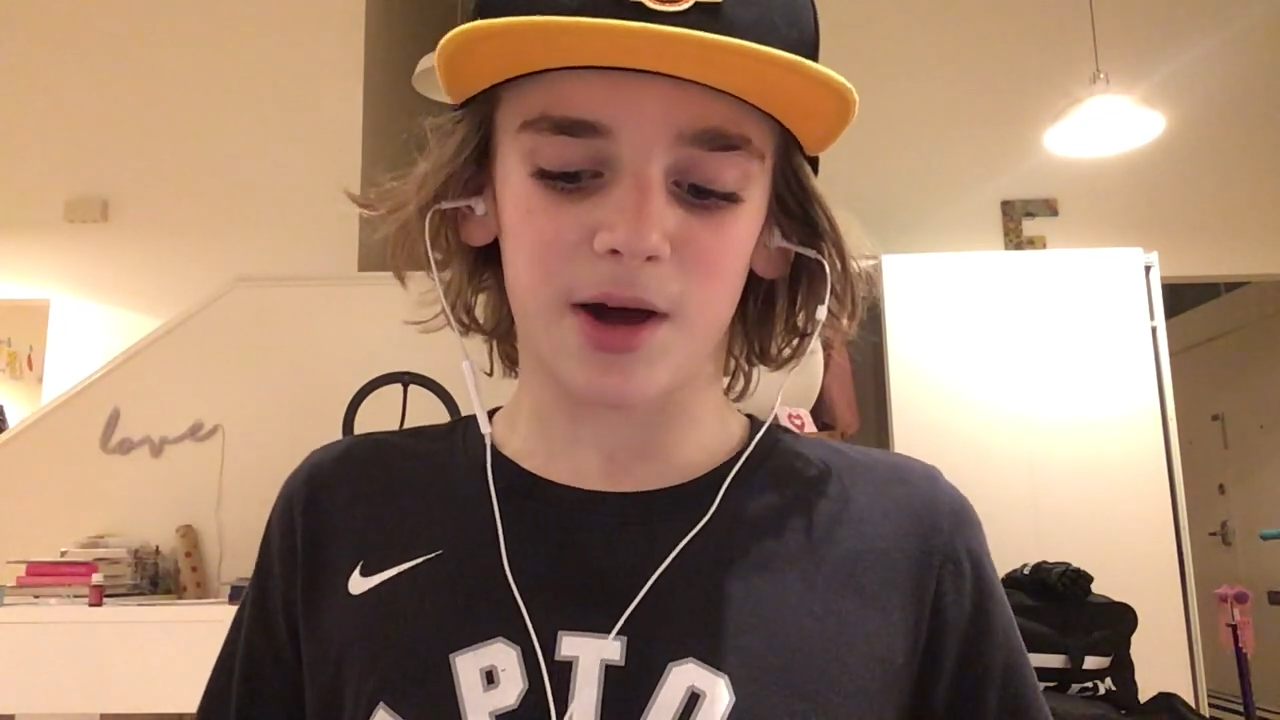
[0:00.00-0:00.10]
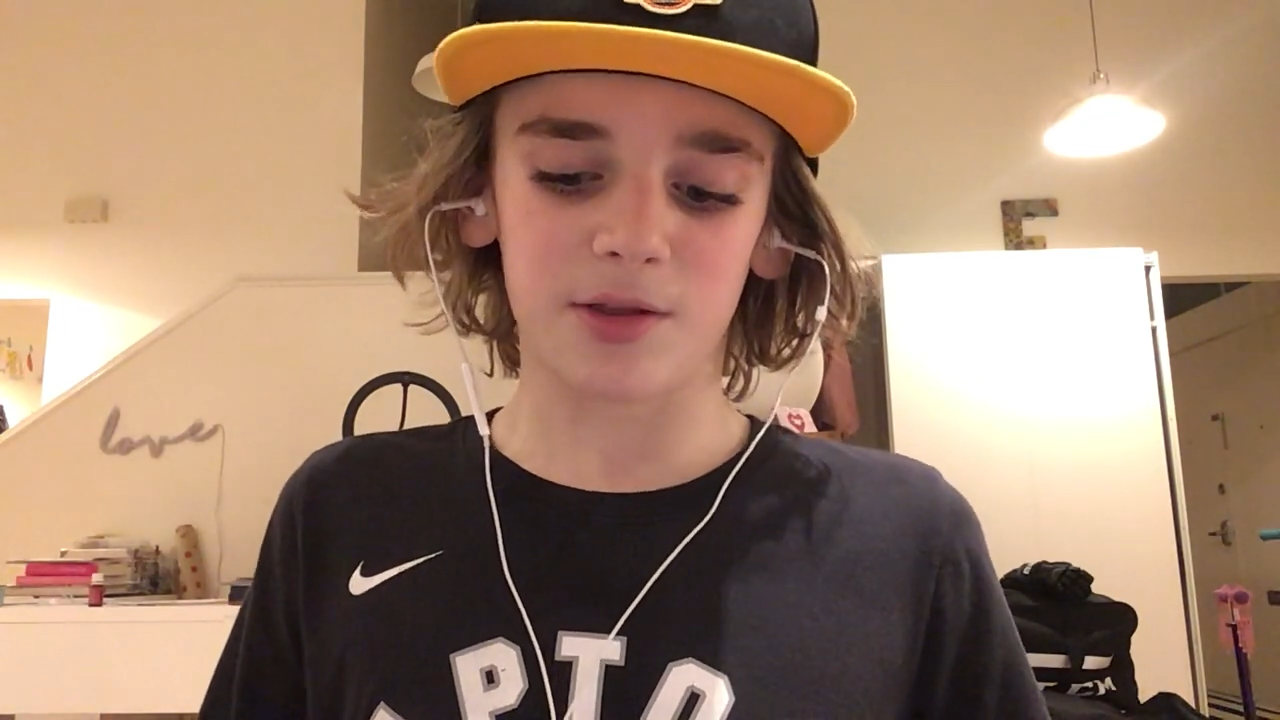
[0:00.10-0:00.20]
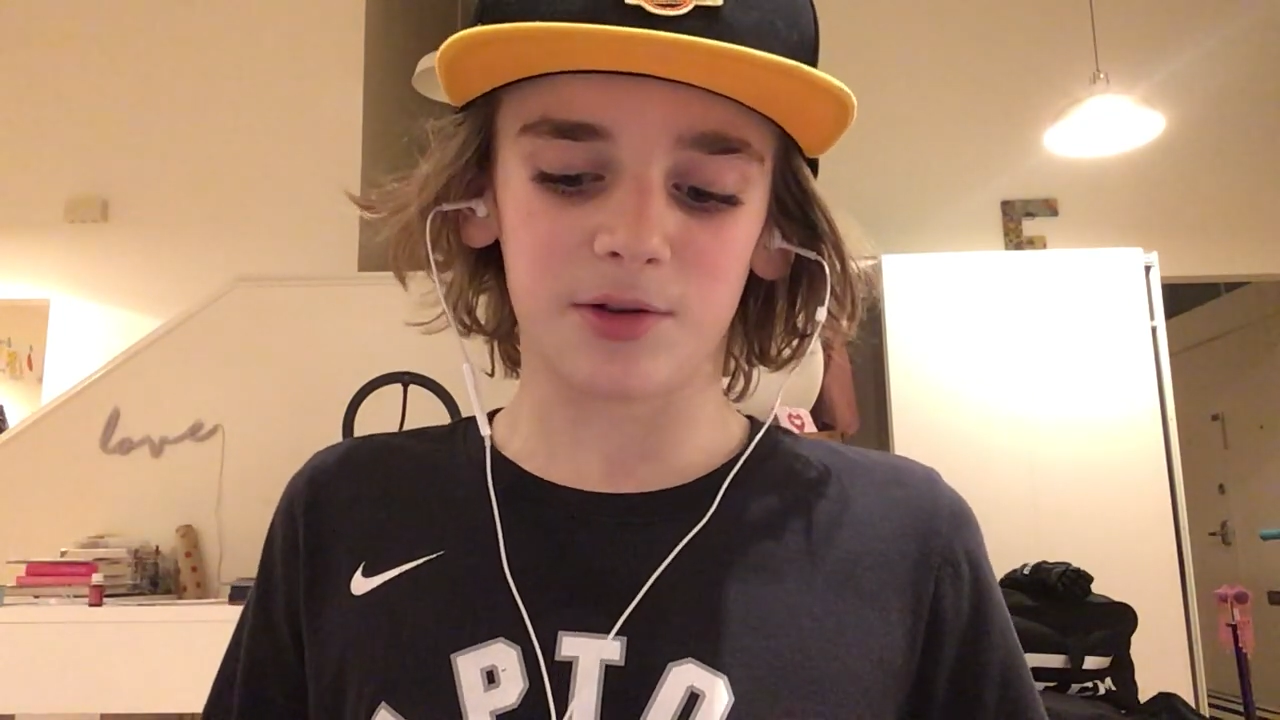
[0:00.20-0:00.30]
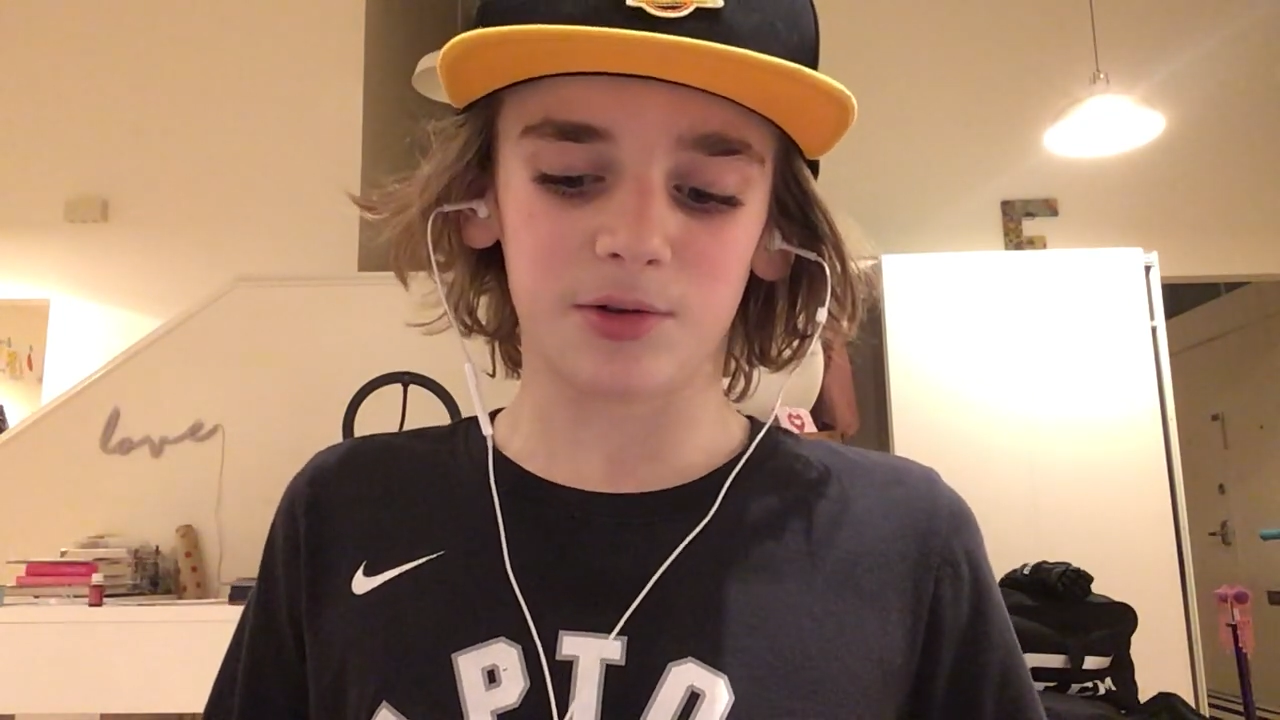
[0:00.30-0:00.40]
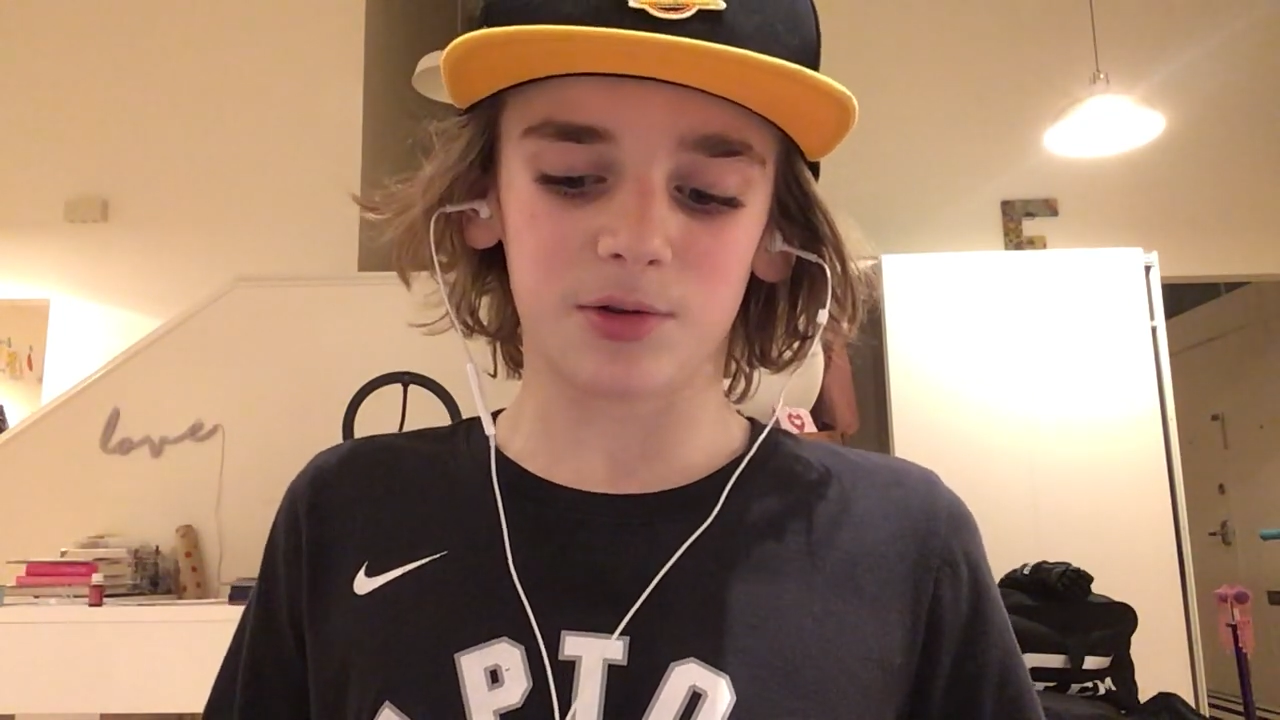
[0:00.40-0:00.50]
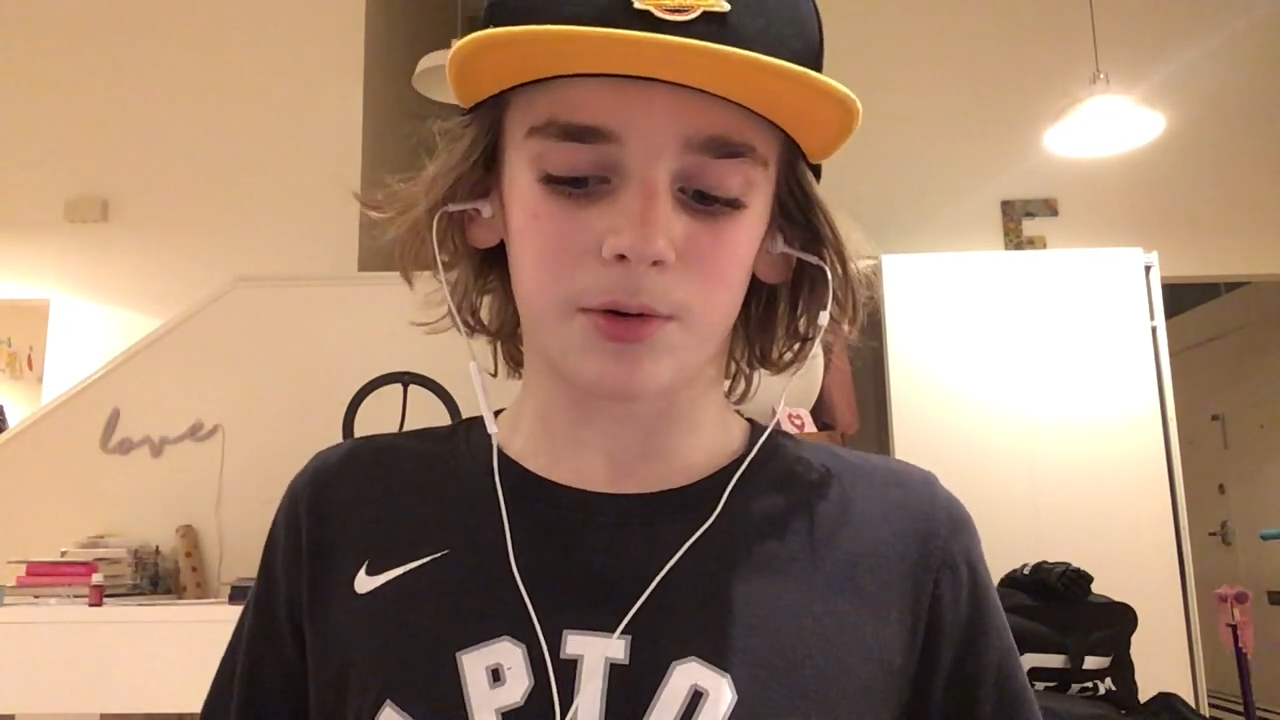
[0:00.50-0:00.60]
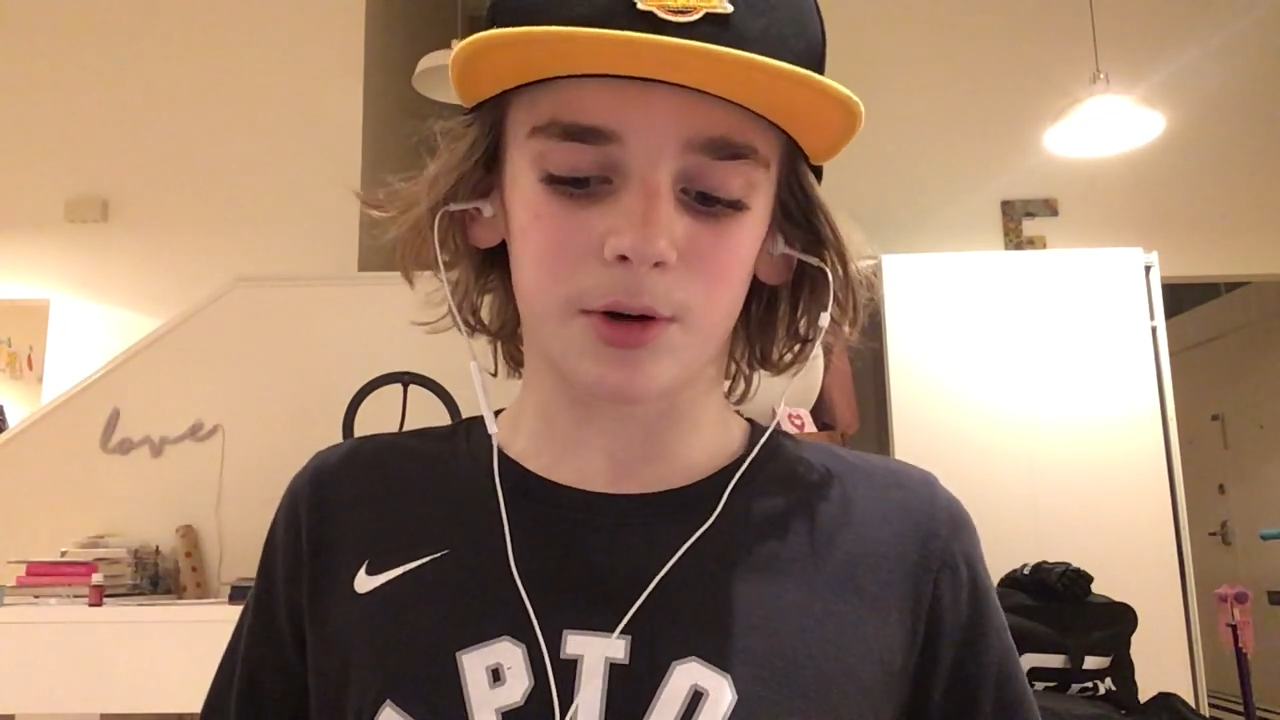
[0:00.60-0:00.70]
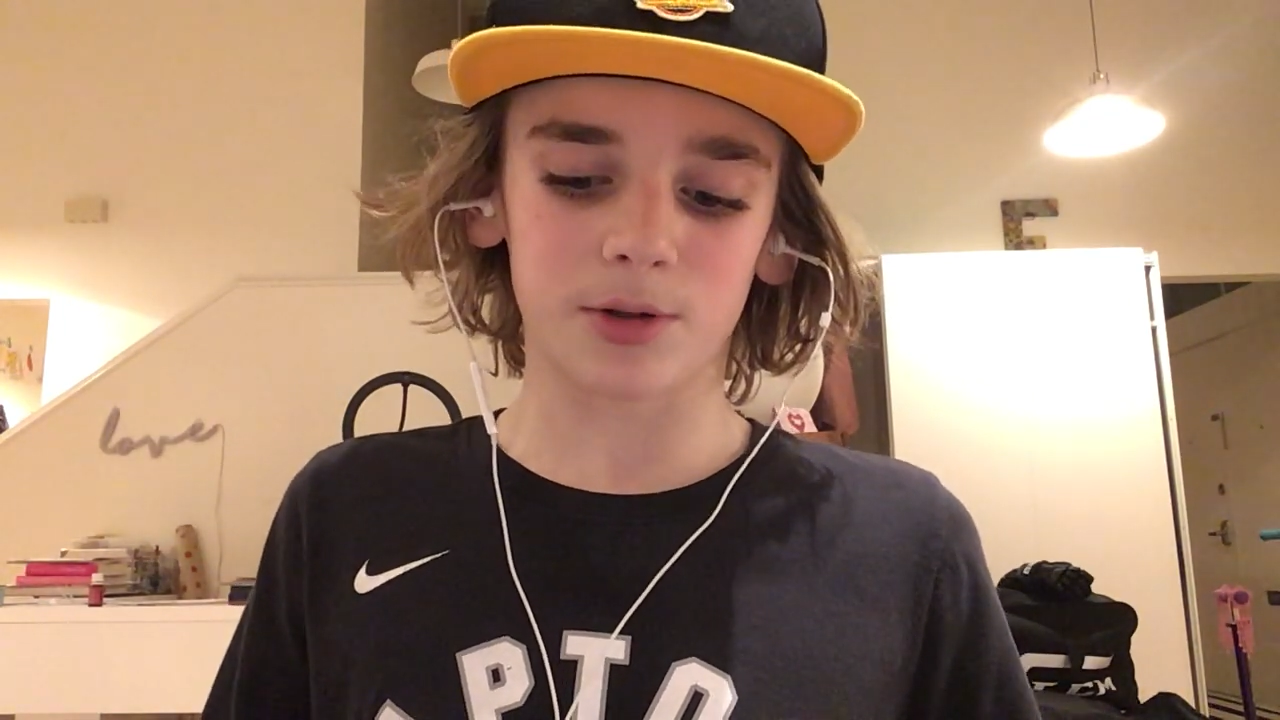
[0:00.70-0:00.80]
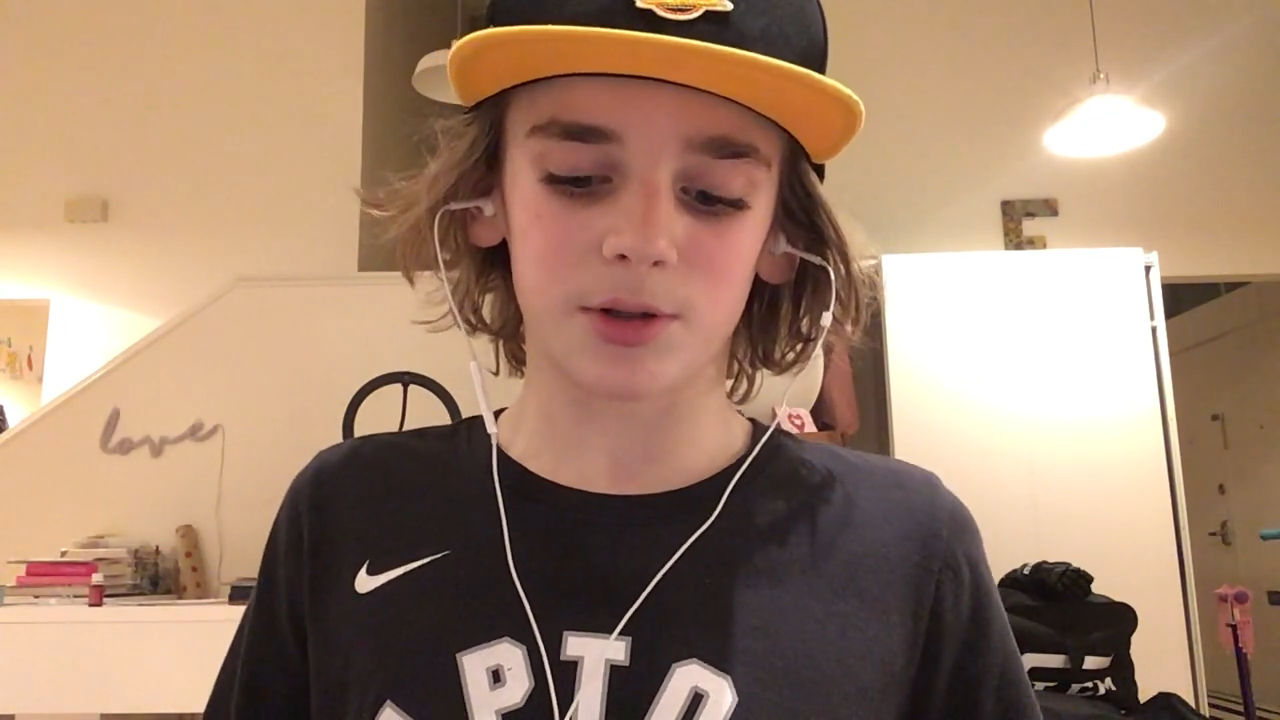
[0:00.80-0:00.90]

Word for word: Matthews scored,